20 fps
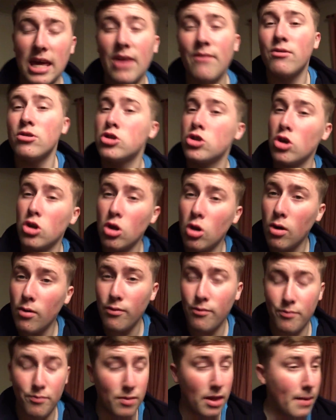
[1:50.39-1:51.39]
If it's good
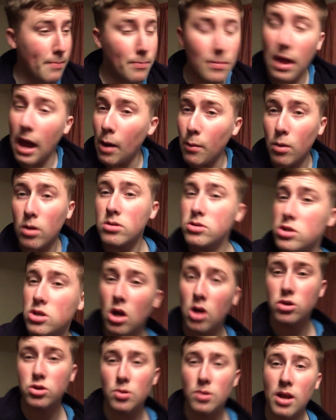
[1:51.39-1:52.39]
enough, then I will
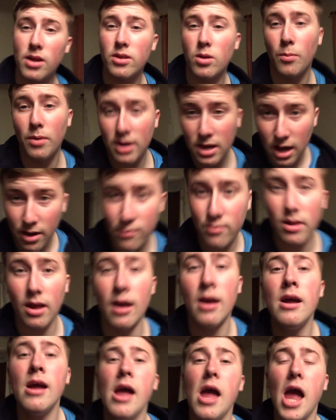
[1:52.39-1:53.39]
start doing it the week after,